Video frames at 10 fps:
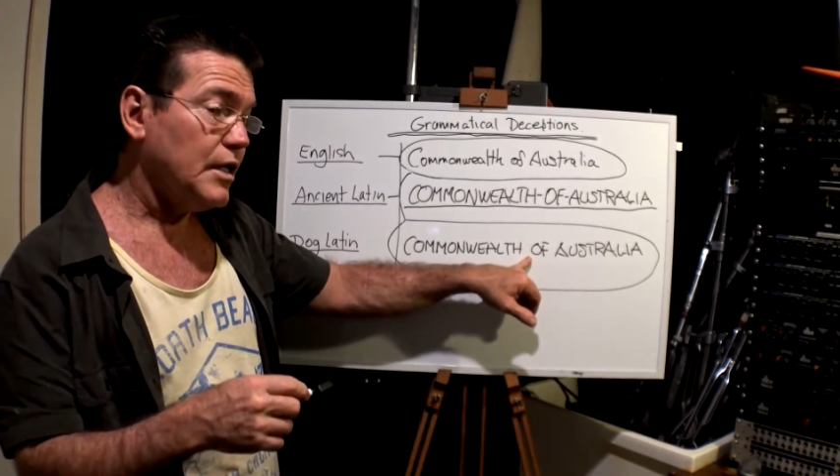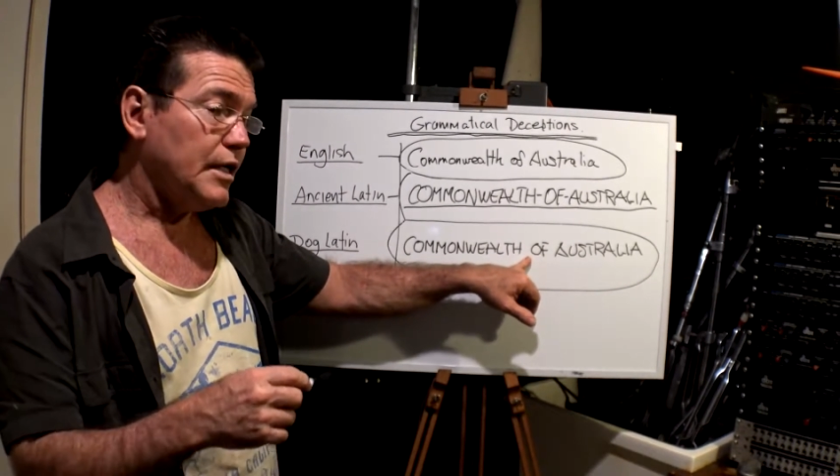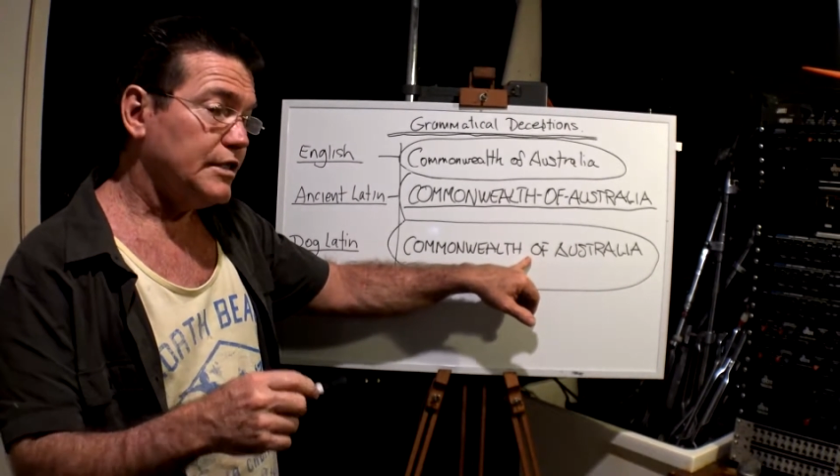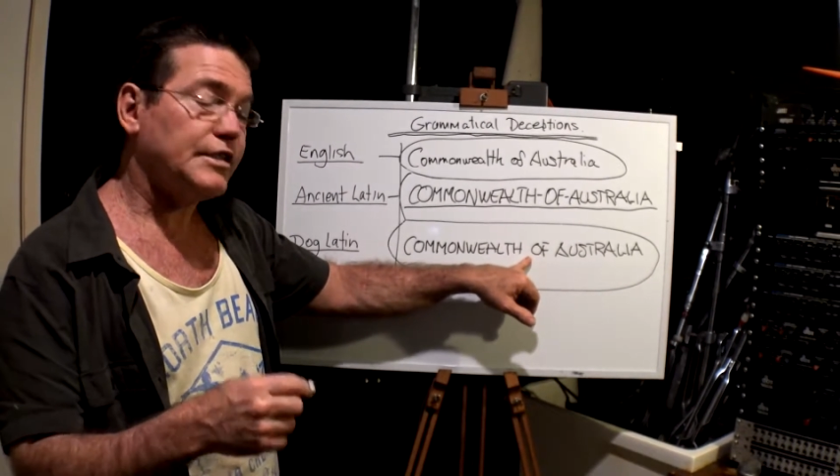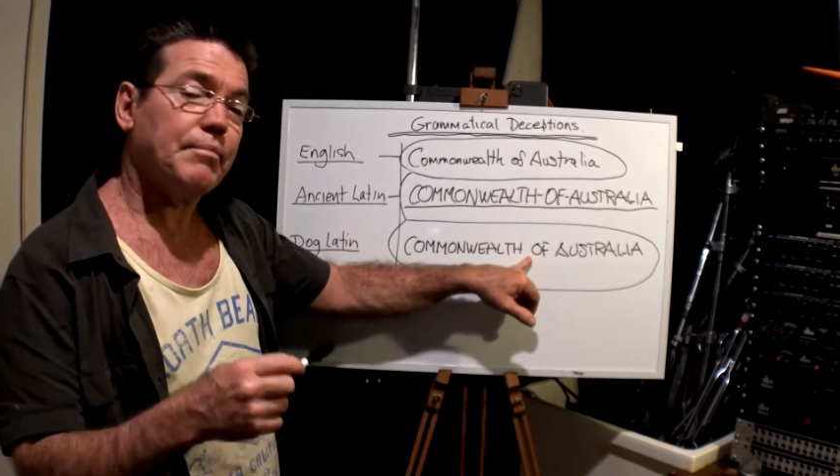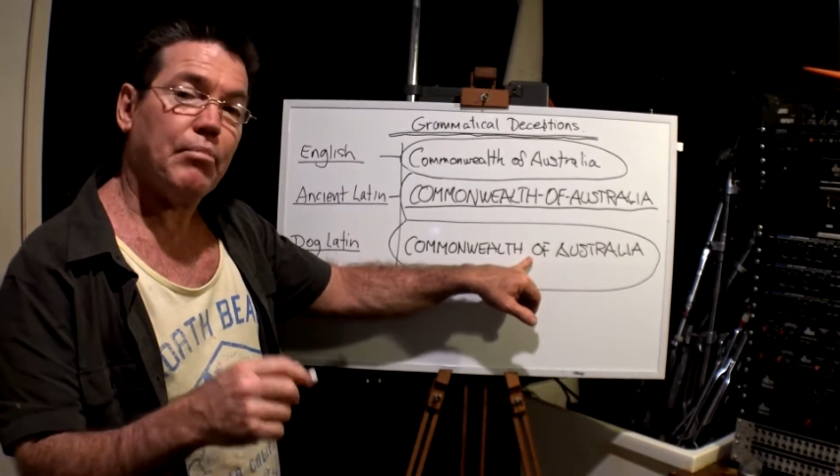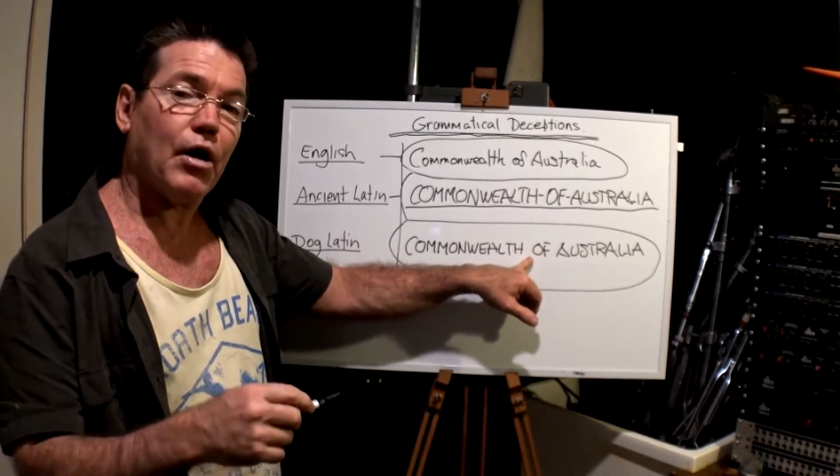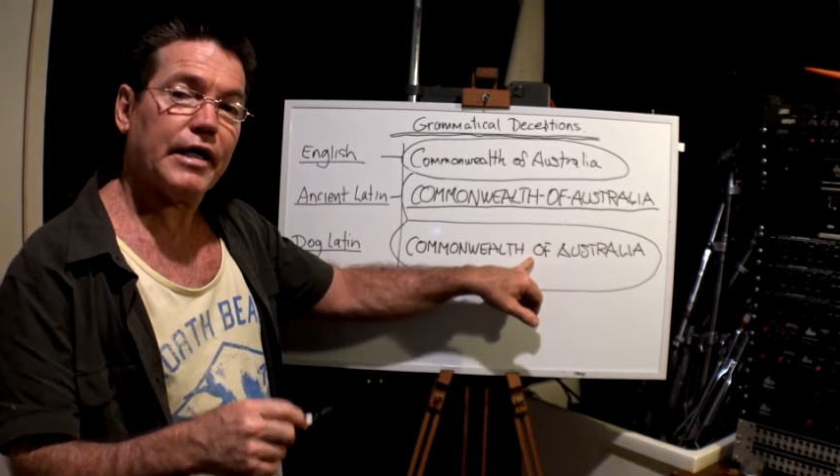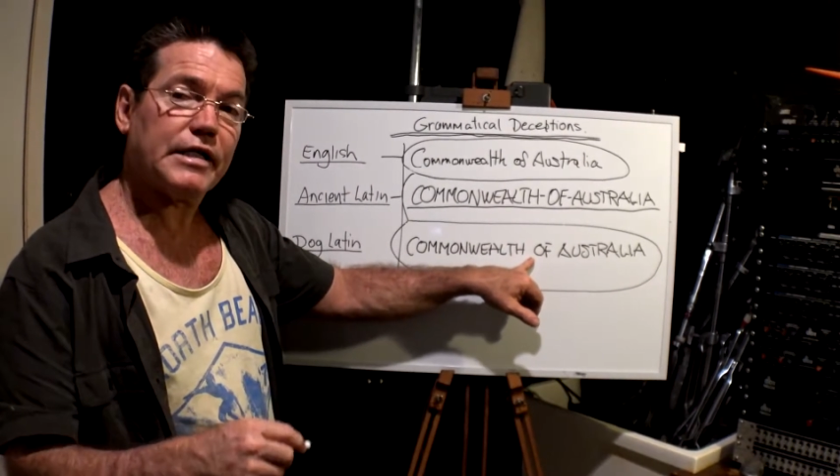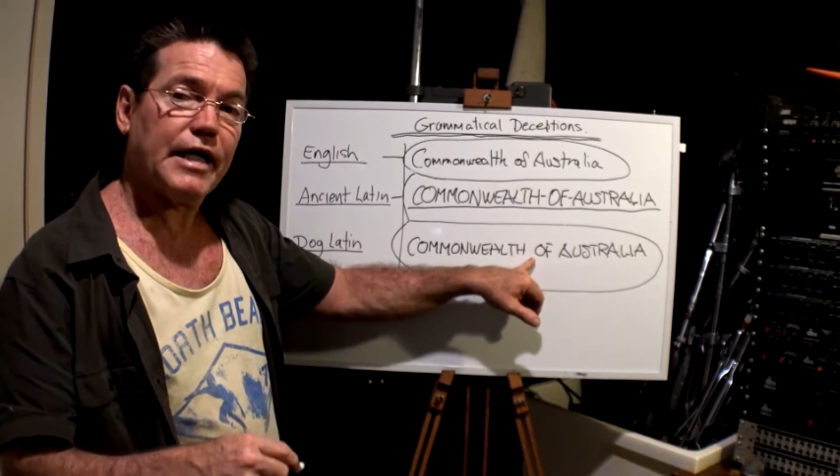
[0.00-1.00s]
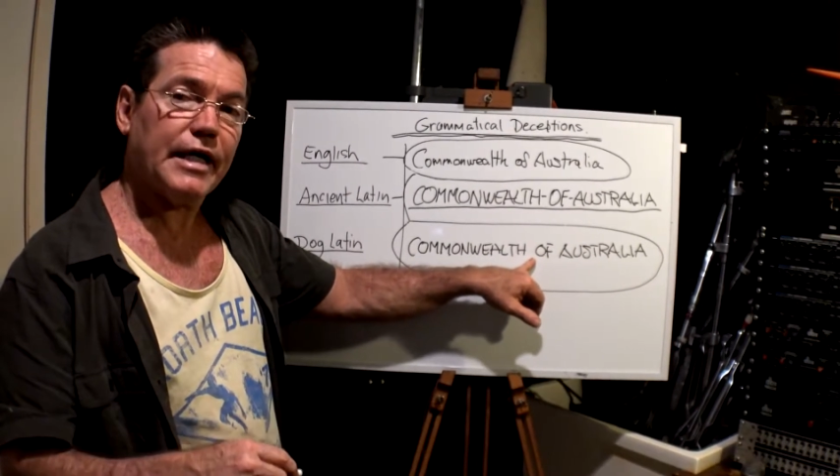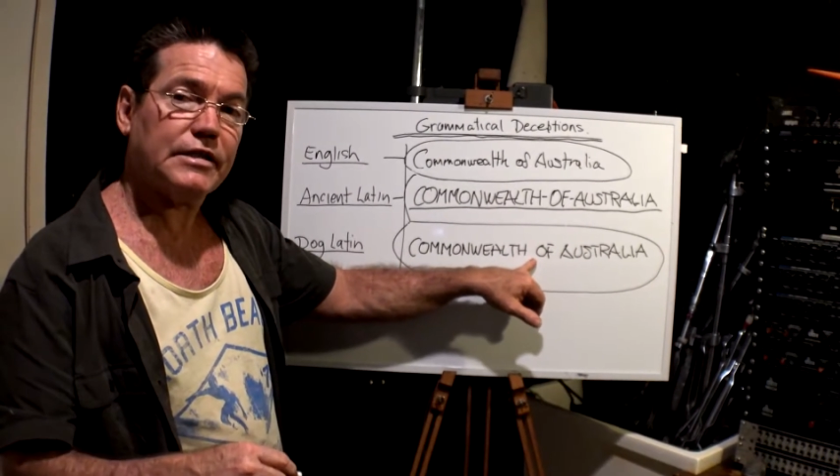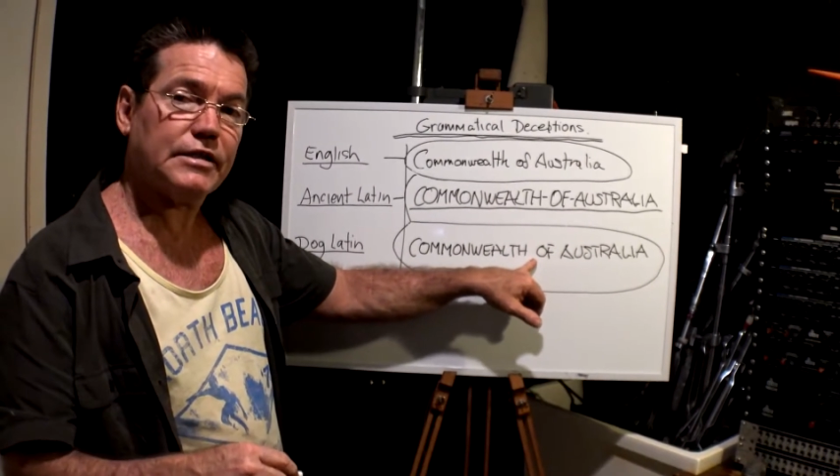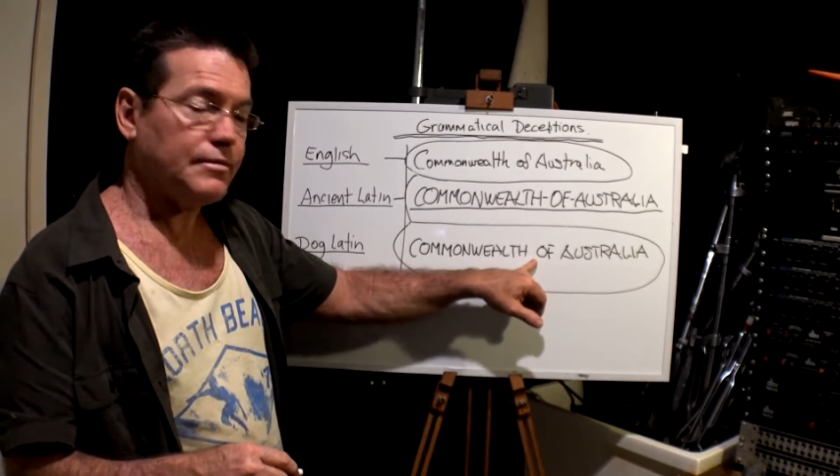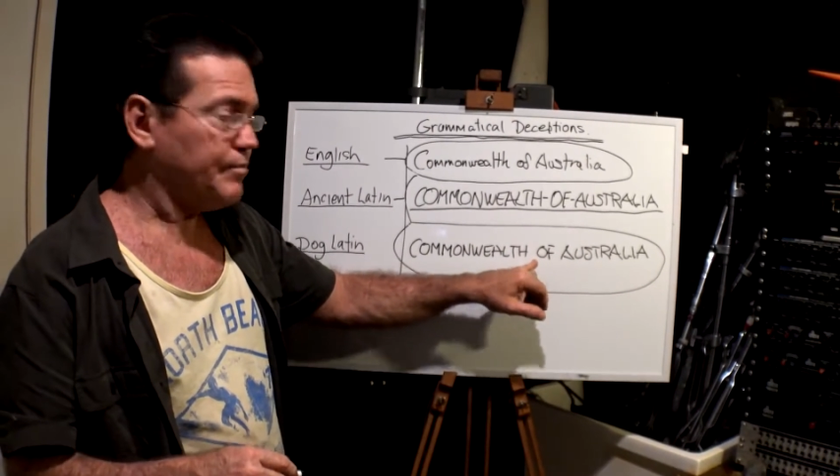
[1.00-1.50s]
symbolic
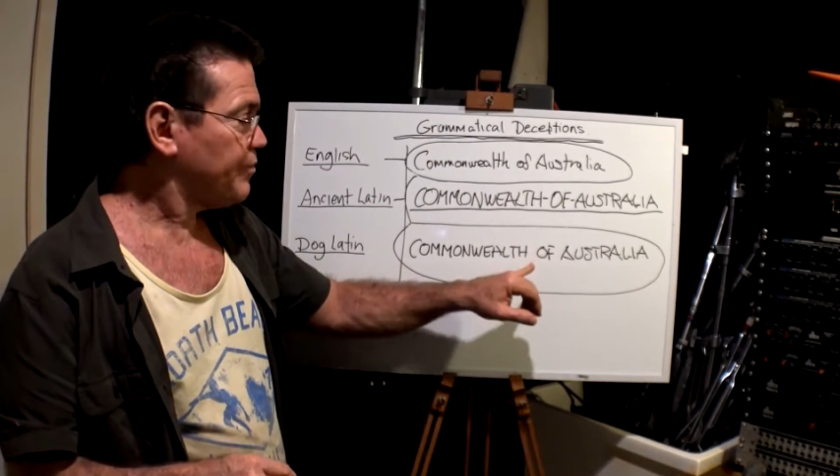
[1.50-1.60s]
text,